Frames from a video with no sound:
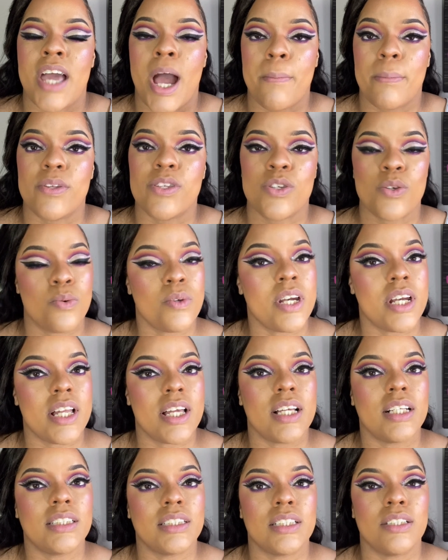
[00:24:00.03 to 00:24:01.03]

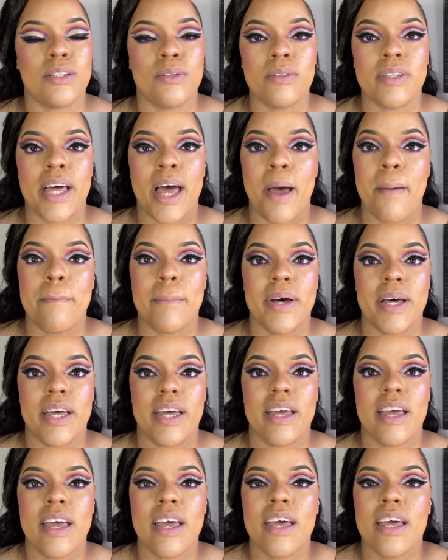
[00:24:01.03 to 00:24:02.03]
opportunity to do that,
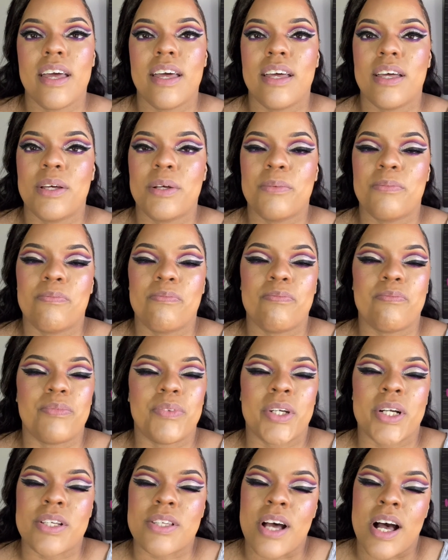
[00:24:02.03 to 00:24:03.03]
but
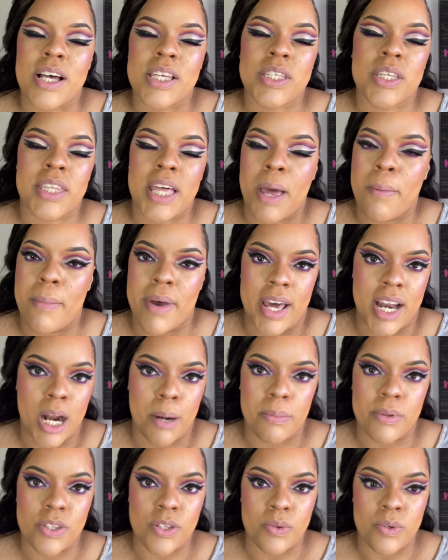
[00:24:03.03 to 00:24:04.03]
there's also that bad
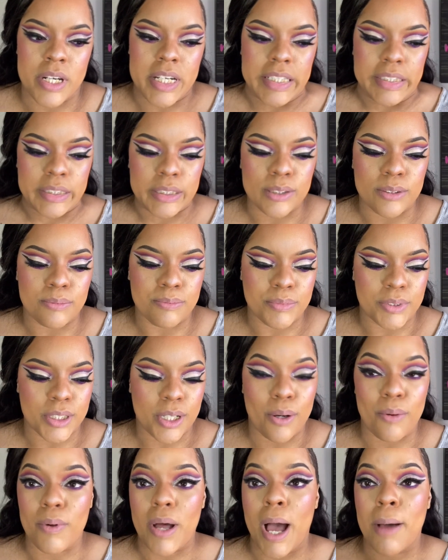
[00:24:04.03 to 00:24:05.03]
opportunity too.
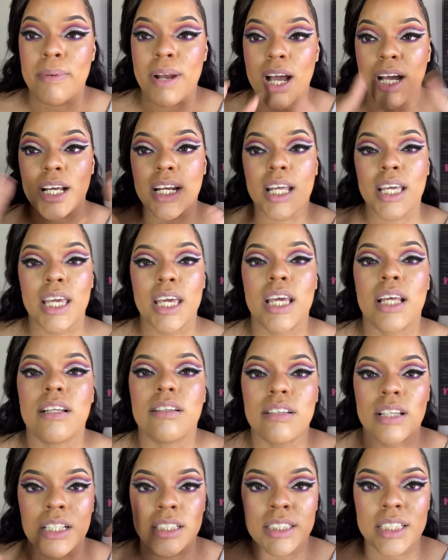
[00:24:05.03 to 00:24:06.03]
So I'm not gonna get
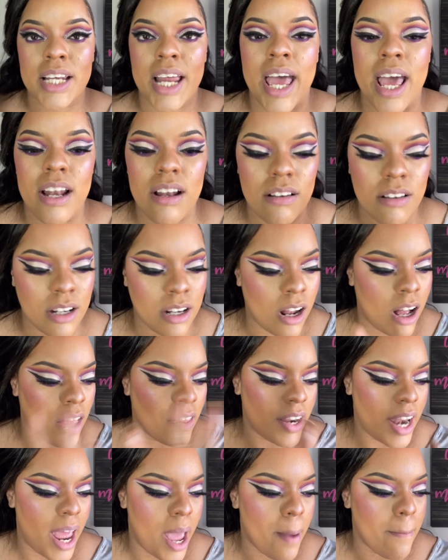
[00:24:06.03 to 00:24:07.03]
into that and all
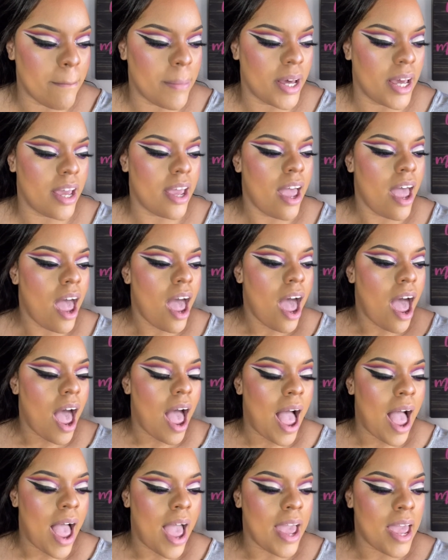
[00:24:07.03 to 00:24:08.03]
of that, but
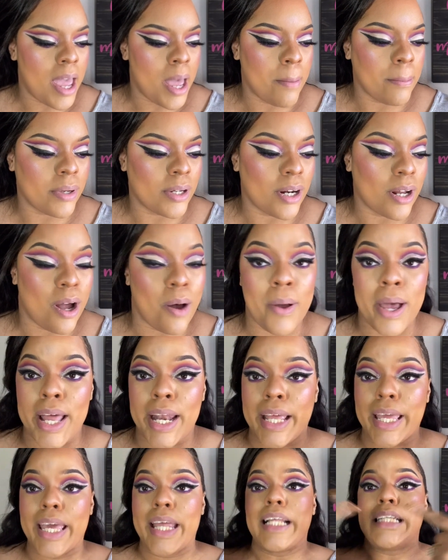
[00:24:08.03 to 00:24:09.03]
I am gonna go ahead
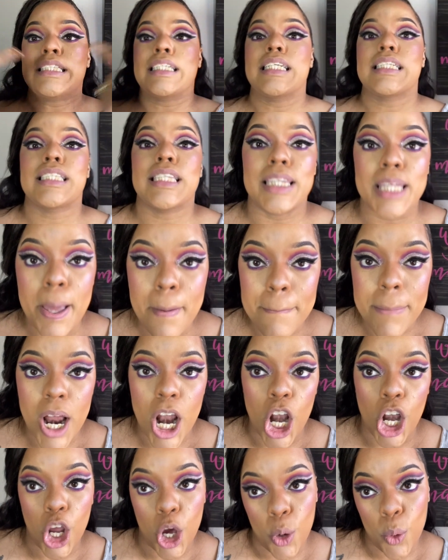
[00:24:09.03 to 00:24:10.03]
and get into this lip
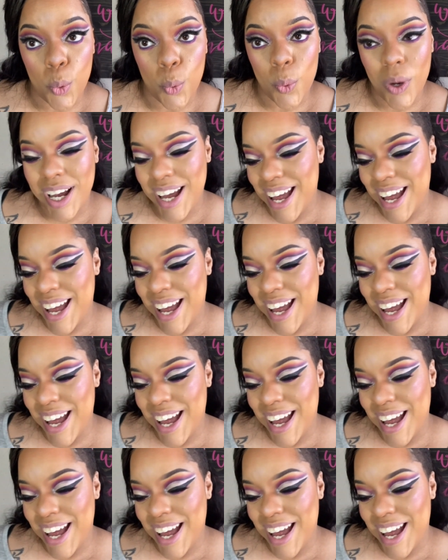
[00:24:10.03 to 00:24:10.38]
though.